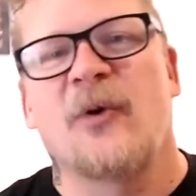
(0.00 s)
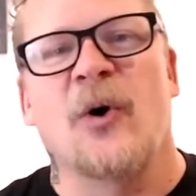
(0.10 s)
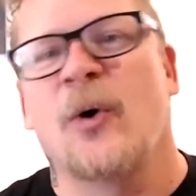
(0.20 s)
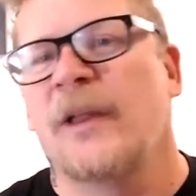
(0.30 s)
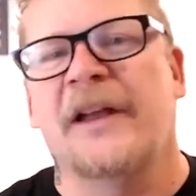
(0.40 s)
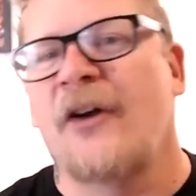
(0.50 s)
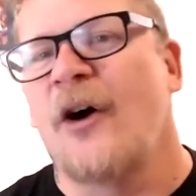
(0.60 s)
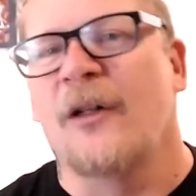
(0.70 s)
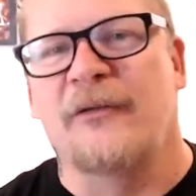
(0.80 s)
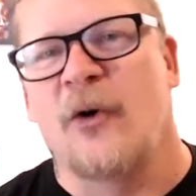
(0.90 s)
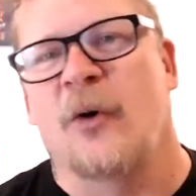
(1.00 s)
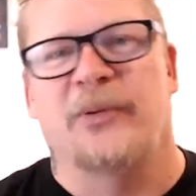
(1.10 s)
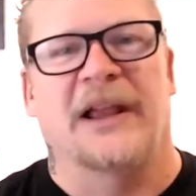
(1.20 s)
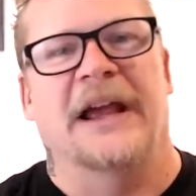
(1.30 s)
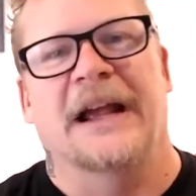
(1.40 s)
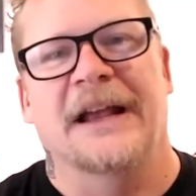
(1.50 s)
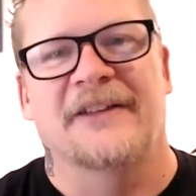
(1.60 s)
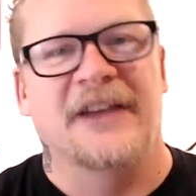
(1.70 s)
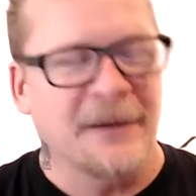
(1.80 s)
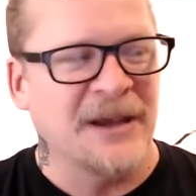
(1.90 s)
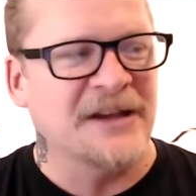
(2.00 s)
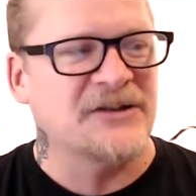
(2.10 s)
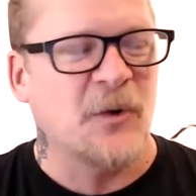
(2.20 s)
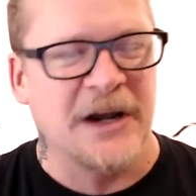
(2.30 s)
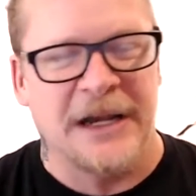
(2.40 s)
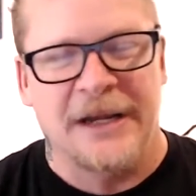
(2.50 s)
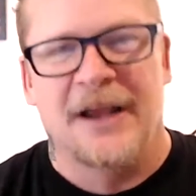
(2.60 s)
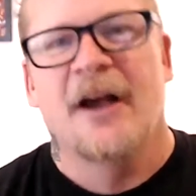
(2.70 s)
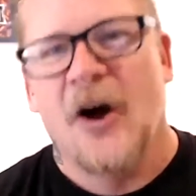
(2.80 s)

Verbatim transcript: role in all of role-playing is give me a twenty.